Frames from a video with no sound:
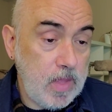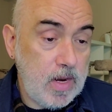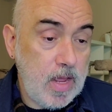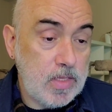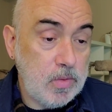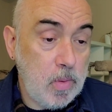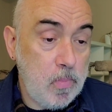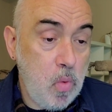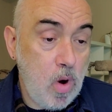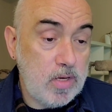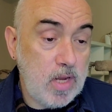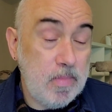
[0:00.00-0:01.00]
It has a
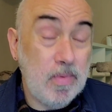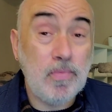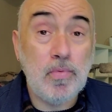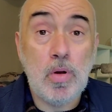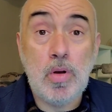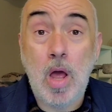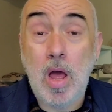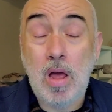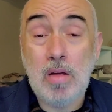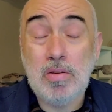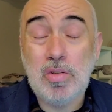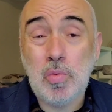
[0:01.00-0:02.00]
report time of
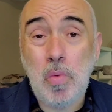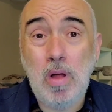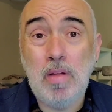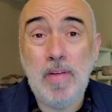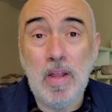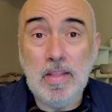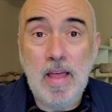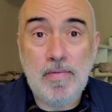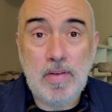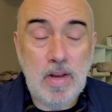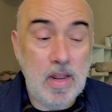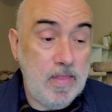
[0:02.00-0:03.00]

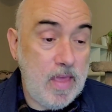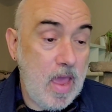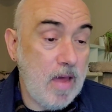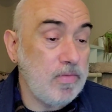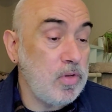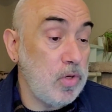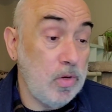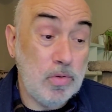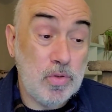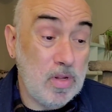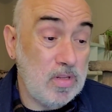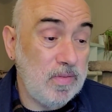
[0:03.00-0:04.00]
12:11 in the
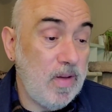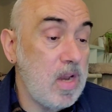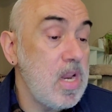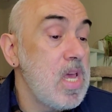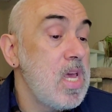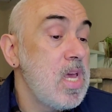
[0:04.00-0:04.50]
afternoon, so that's fine.